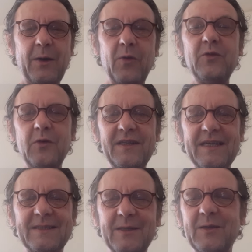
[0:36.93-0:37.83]

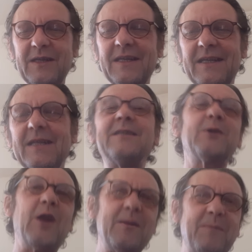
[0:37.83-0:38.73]

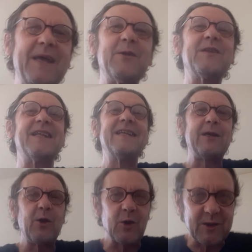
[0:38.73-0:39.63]
a lot better than it
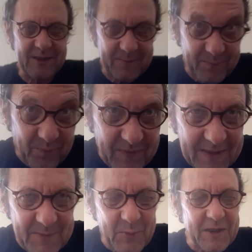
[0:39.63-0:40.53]
looks,
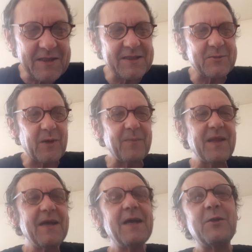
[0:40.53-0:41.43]
let's put it this way.
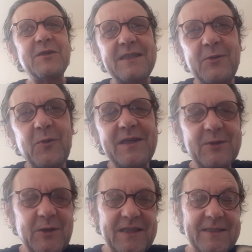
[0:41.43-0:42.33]
The
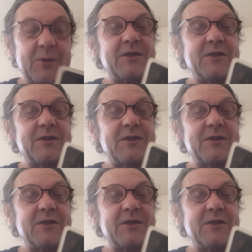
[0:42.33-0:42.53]
situation is the